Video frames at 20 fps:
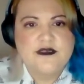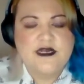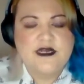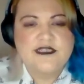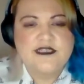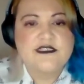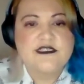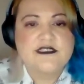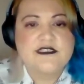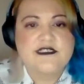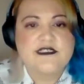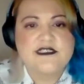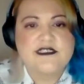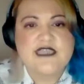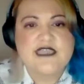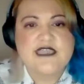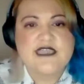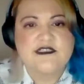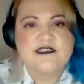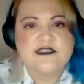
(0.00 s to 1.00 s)
I didn't
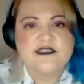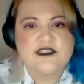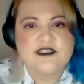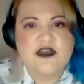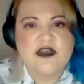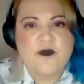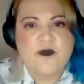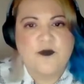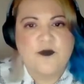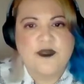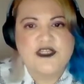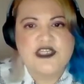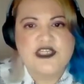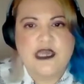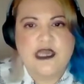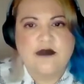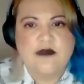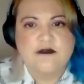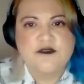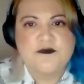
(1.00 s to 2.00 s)
understand at the time why she
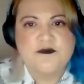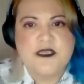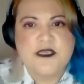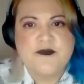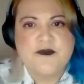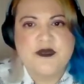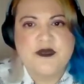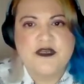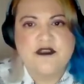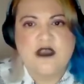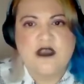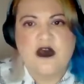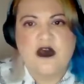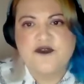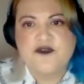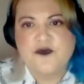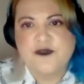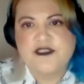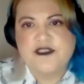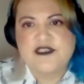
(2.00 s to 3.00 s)
helped me, but
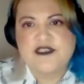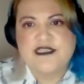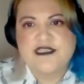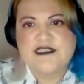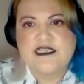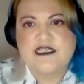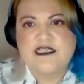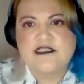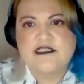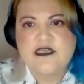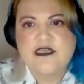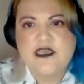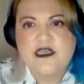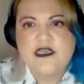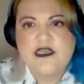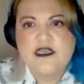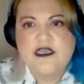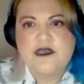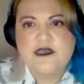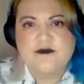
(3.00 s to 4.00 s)
afterwards I did.
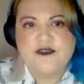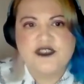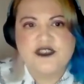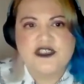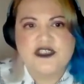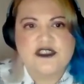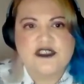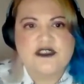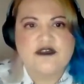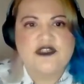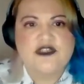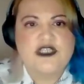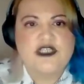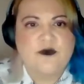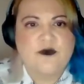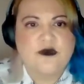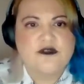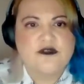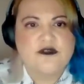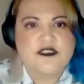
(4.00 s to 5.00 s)
It was just who she
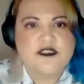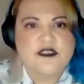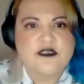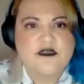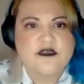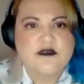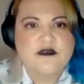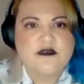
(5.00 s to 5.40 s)
was.